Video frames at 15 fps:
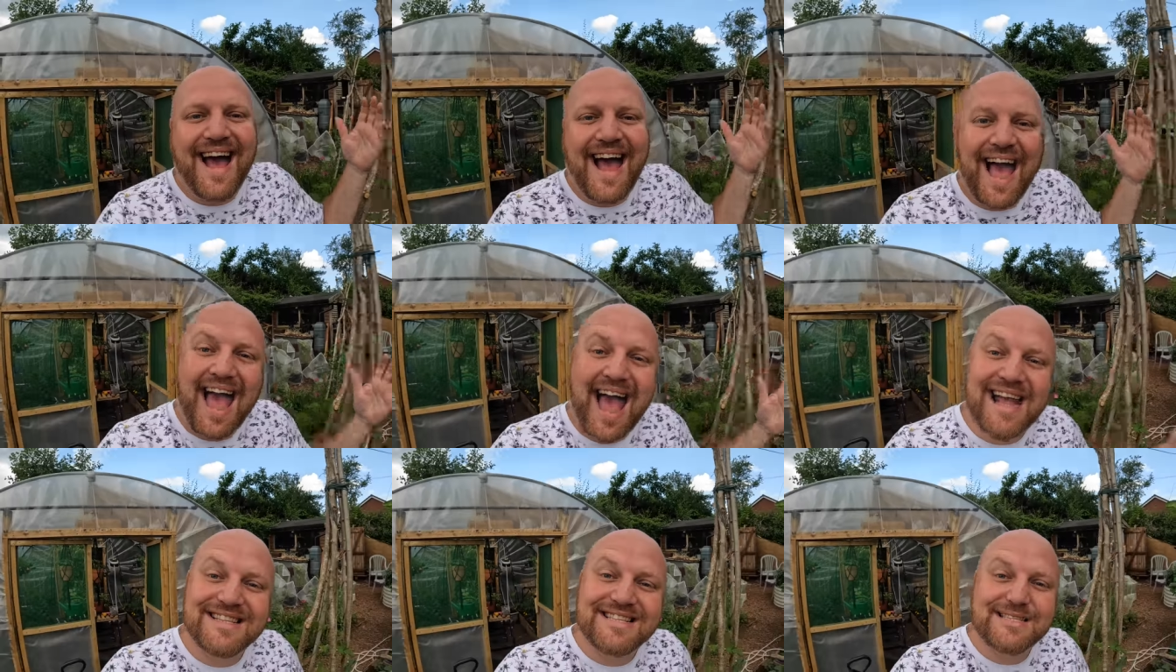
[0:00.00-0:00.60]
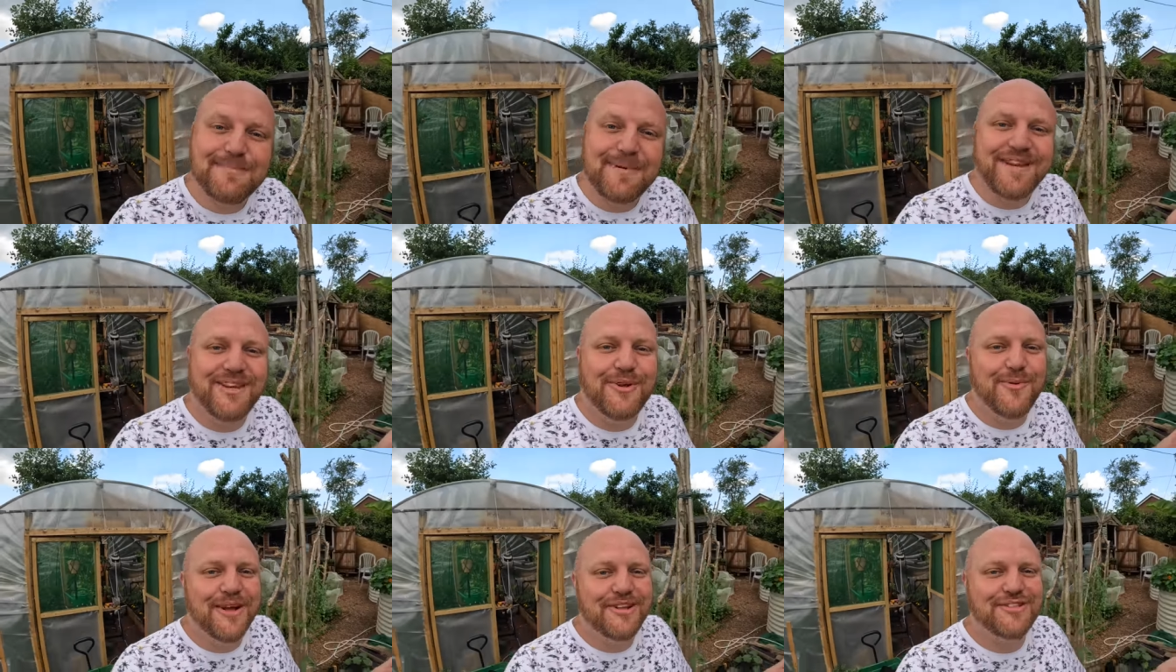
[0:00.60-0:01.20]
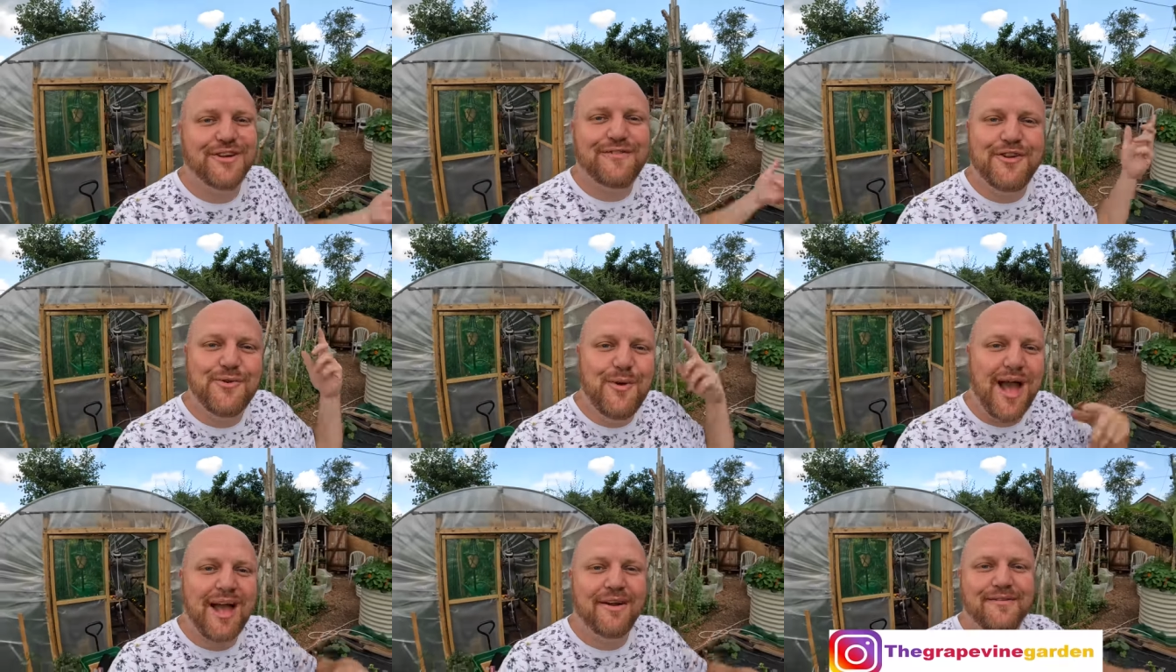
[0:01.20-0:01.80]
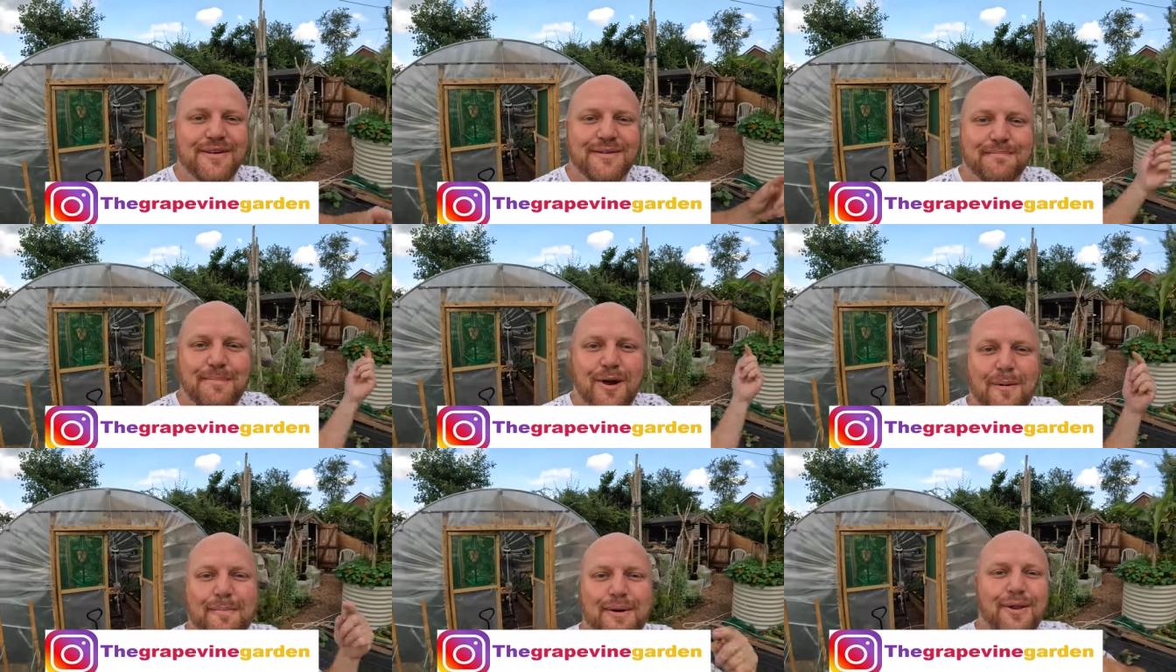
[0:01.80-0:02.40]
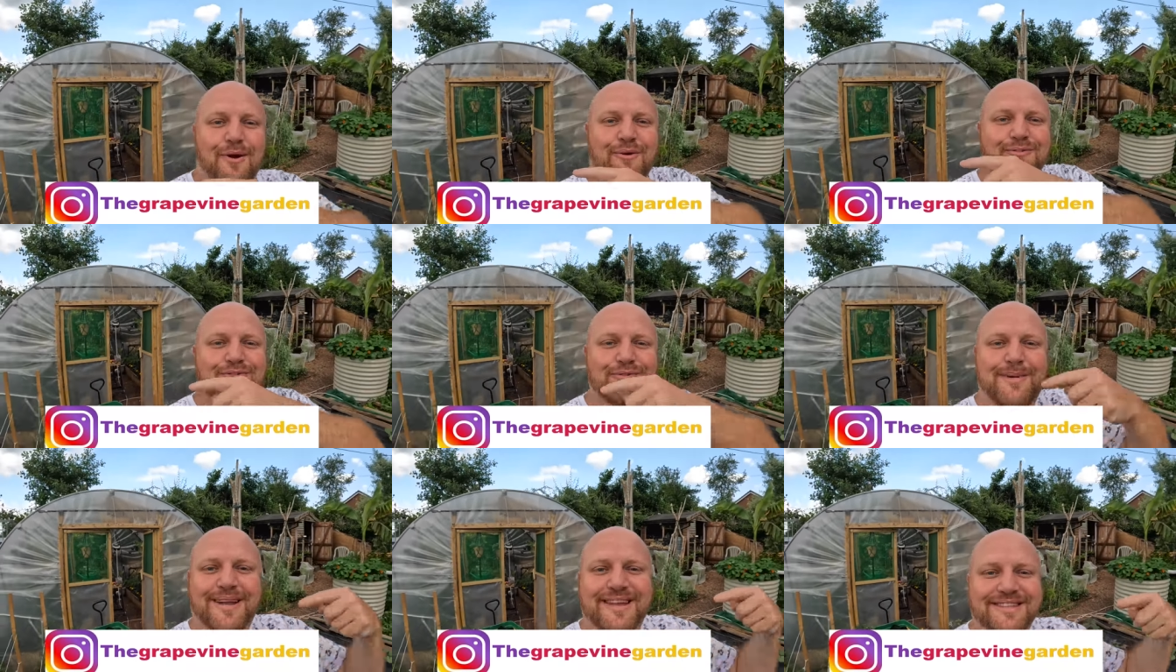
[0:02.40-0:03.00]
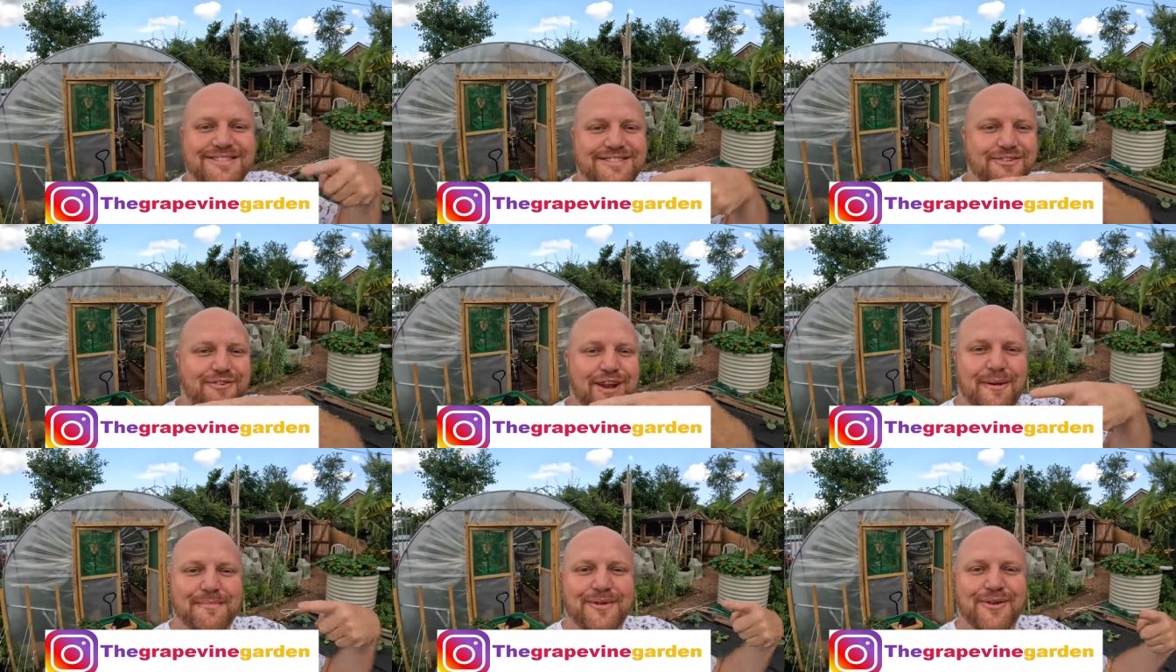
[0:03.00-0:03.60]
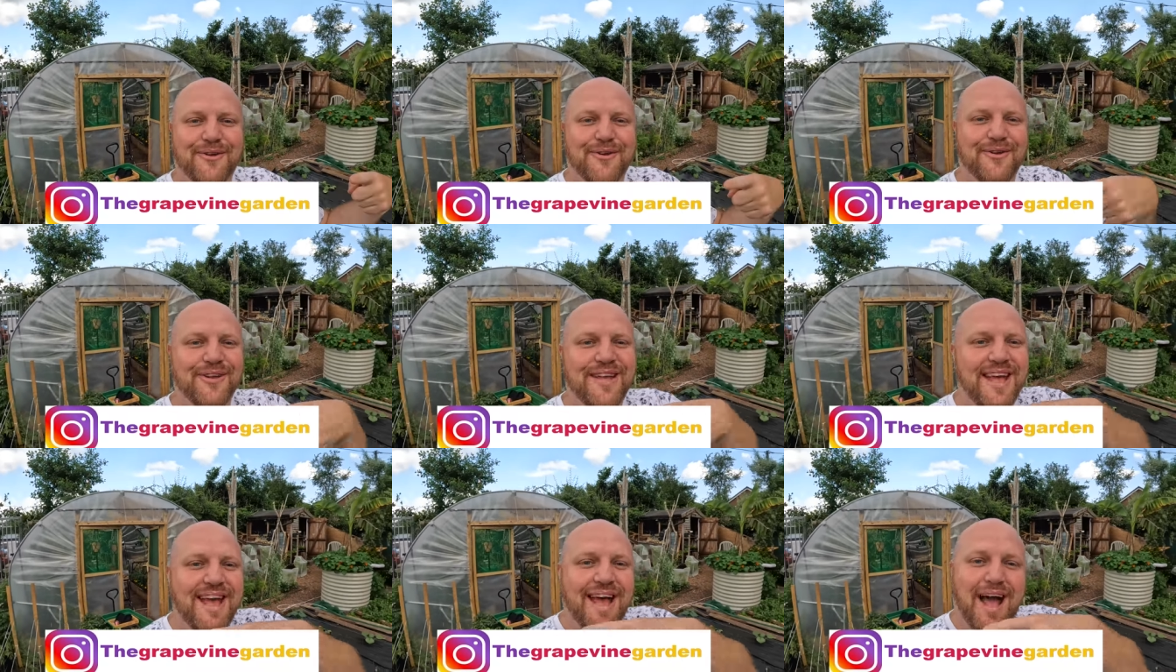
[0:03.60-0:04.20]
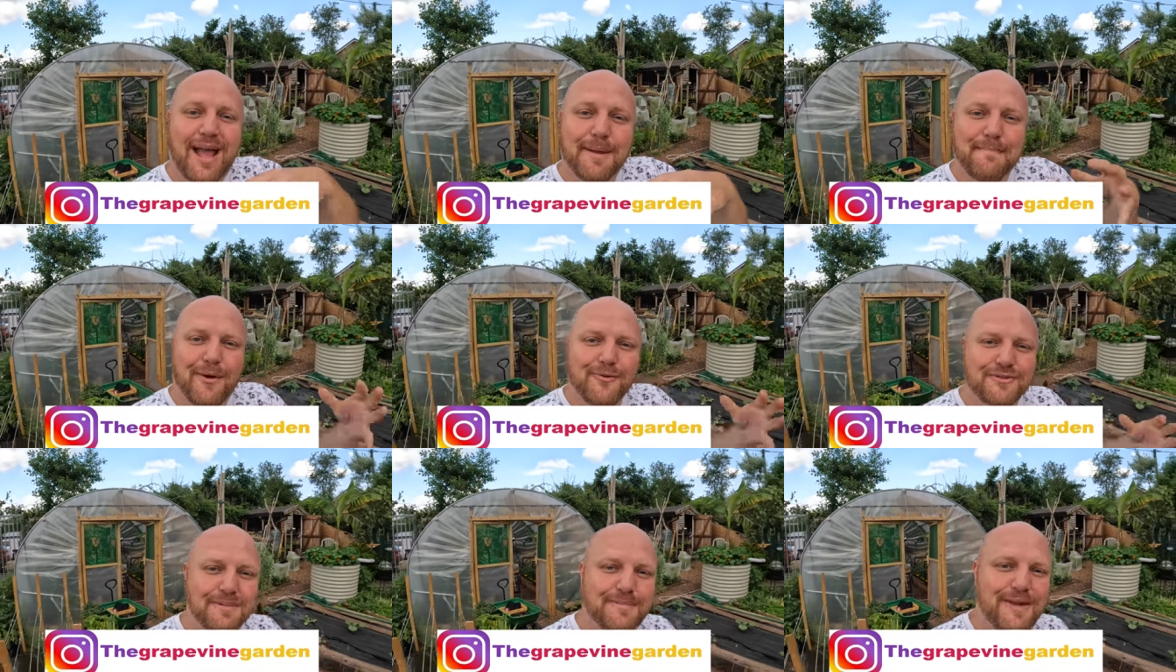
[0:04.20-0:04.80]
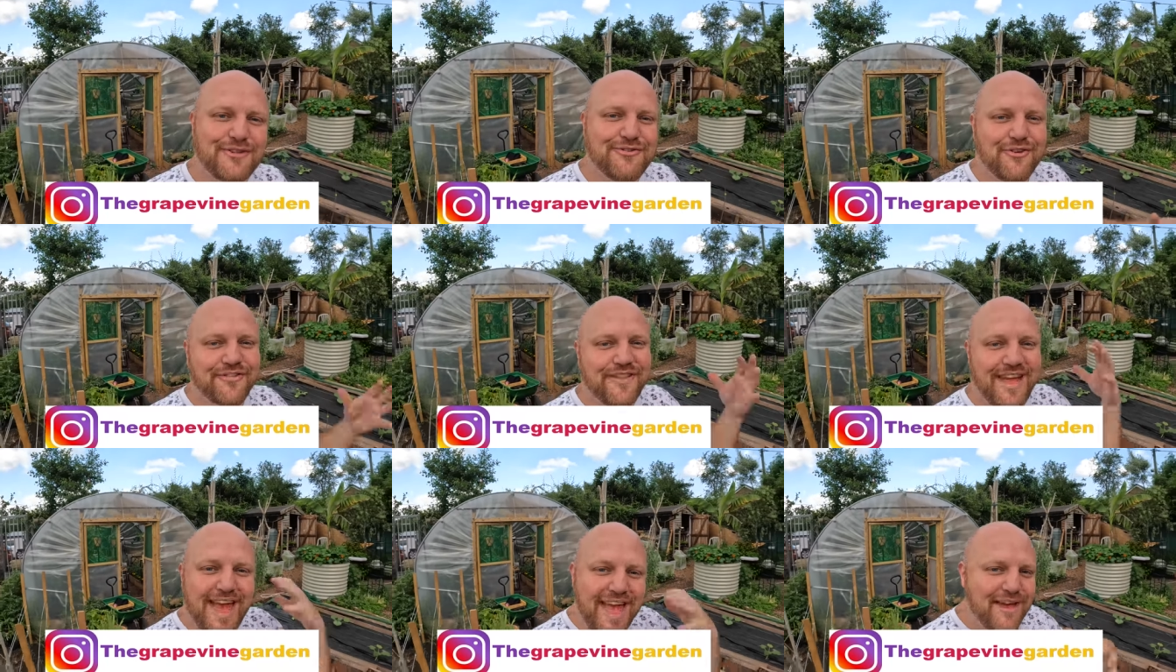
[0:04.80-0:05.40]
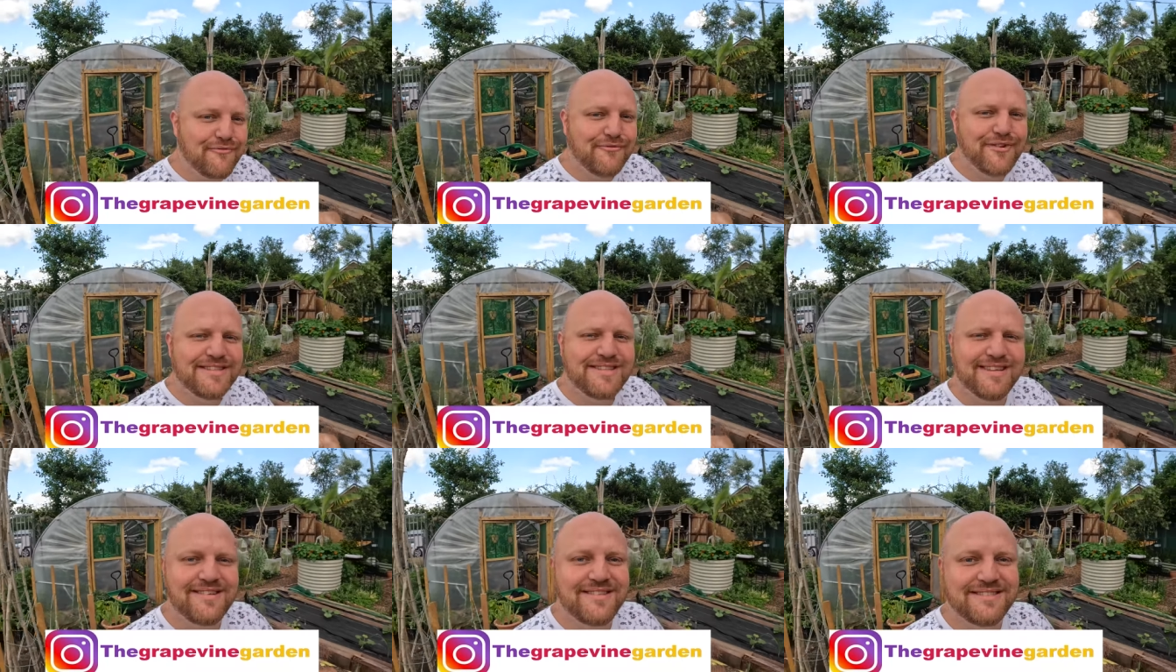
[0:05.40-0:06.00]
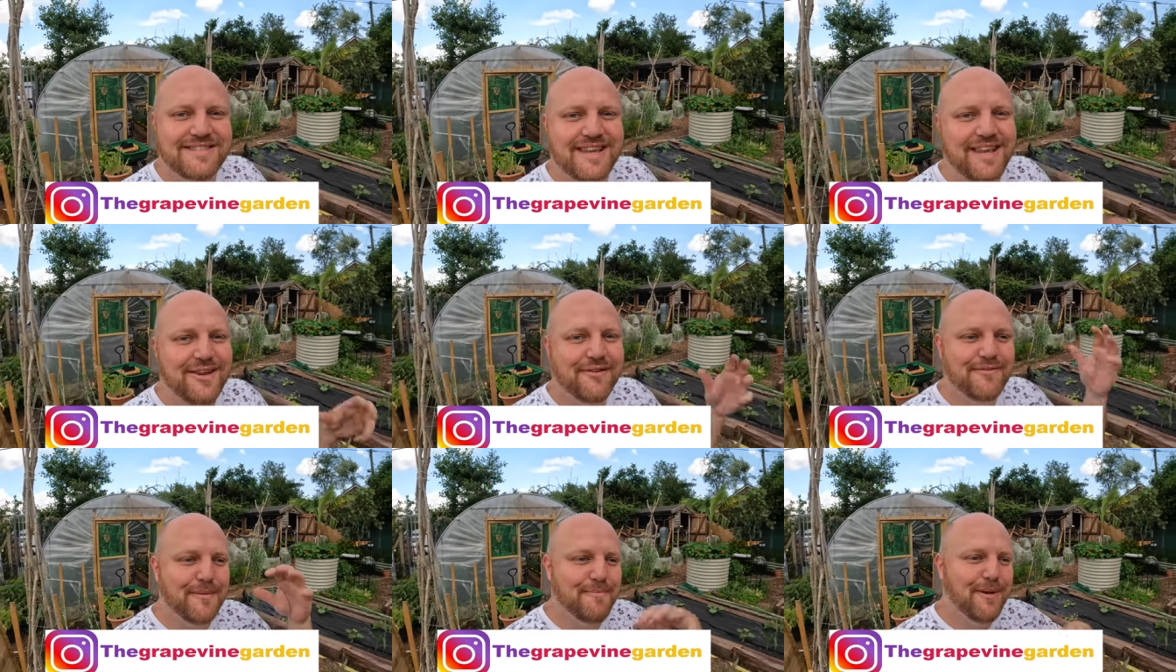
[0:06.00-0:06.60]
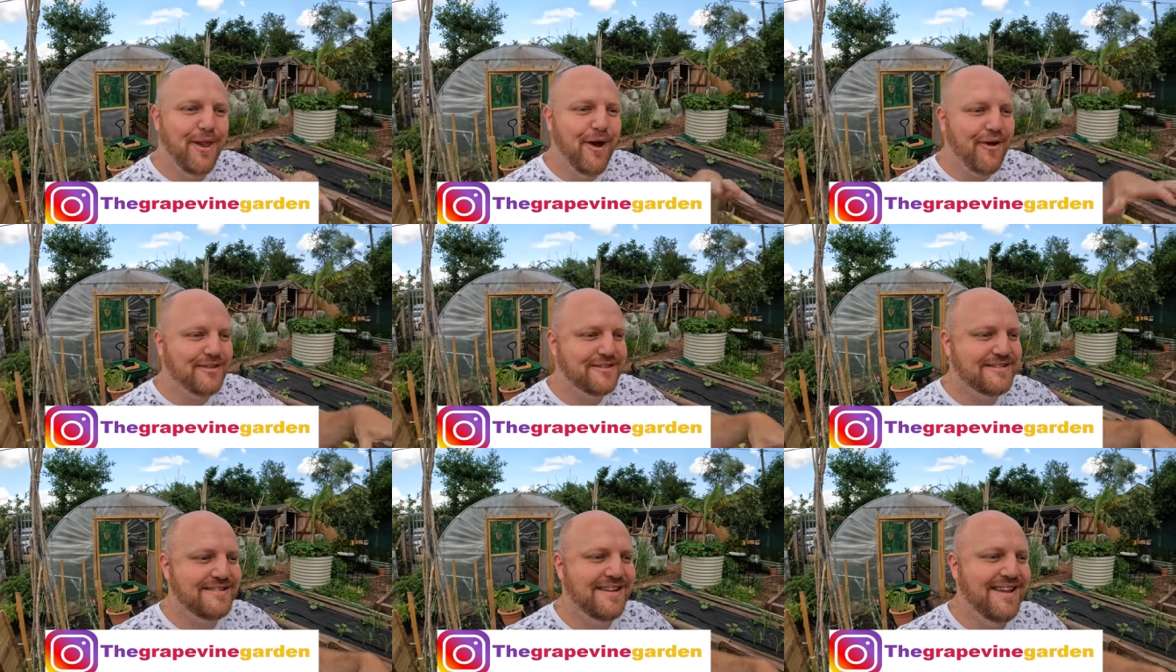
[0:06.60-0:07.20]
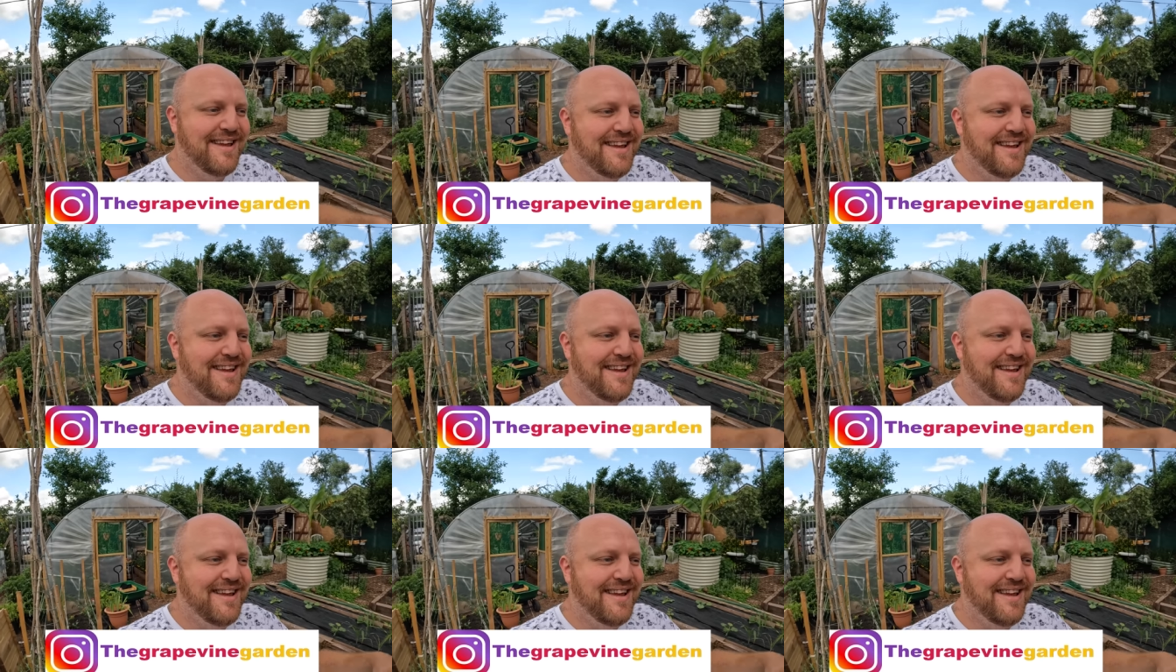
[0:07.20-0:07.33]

And speaking of which, if you haven't, pop along to my Instagram here. I post a picture on there every single day of the plots.